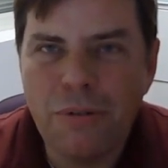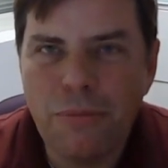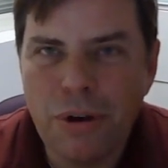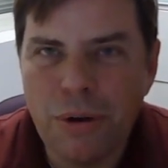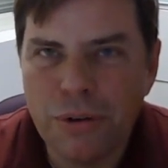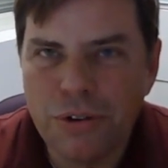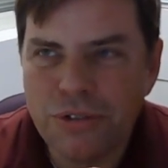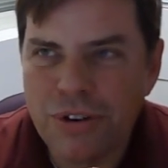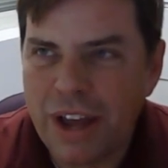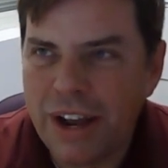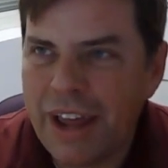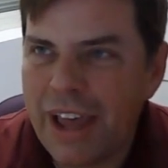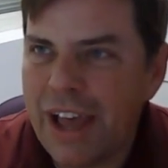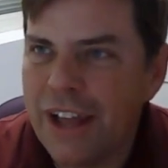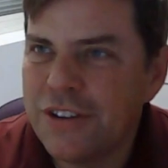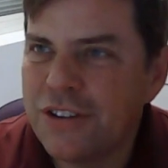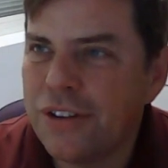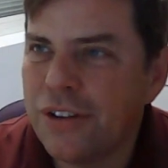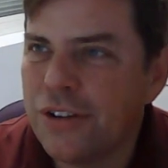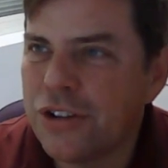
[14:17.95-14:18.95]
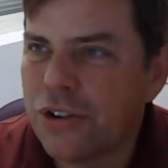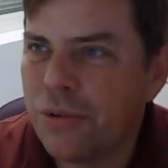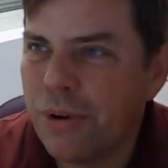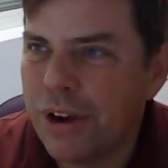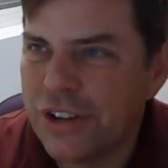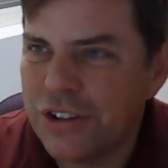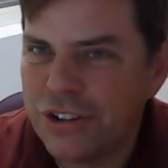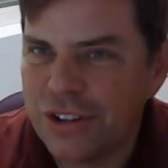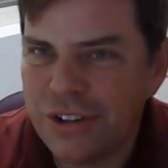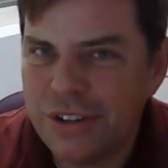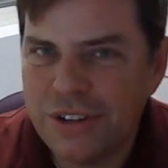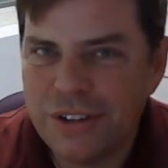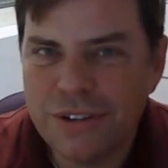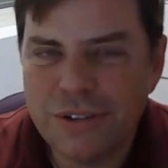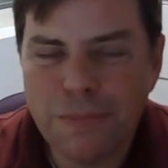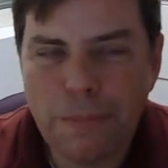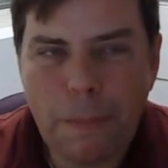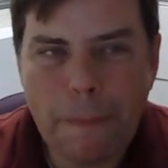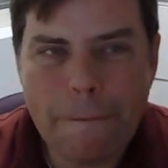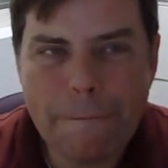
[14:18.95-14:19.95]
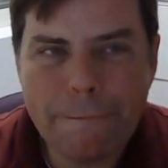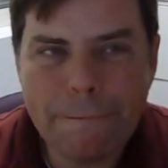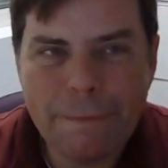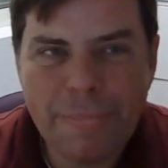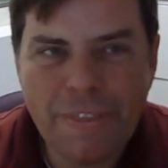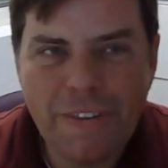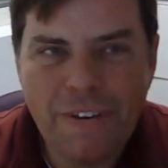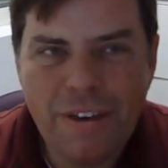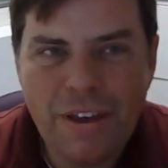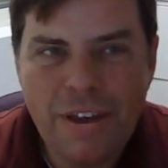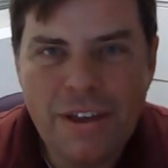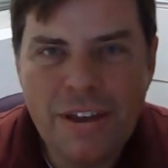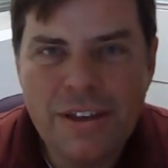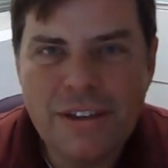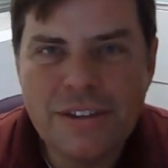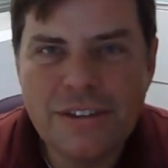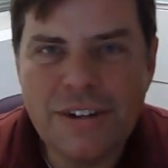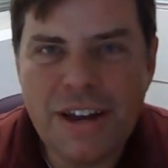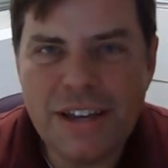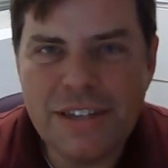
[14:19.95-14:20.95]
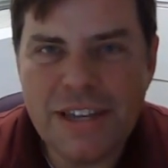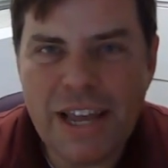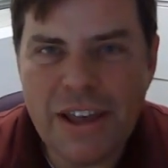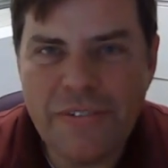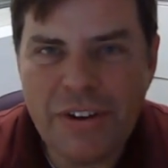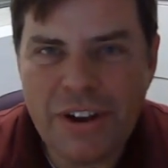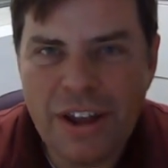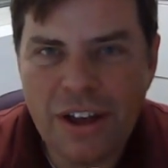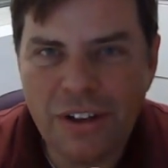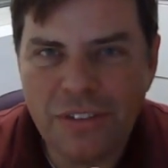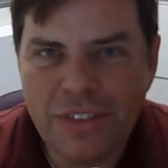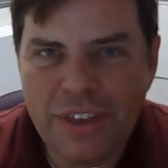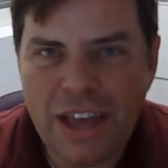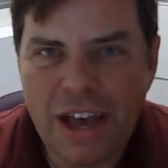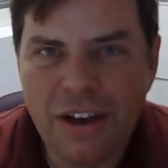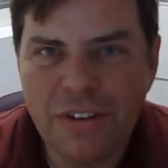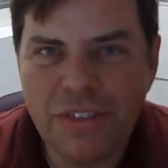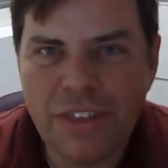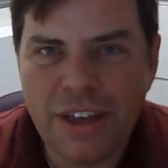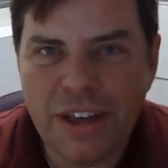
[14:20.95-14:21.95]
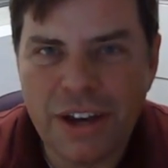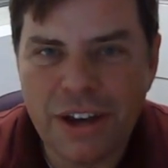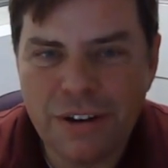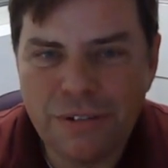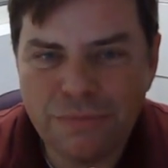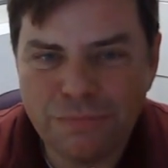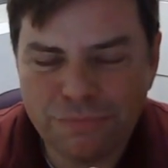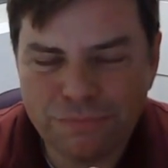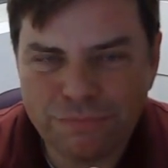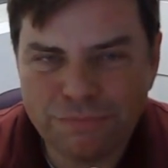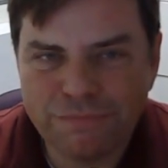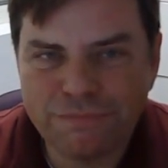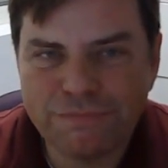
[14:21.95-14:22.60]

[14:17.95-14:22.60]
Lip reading: We'll try to answer those questions. Stay safe and healthy out there.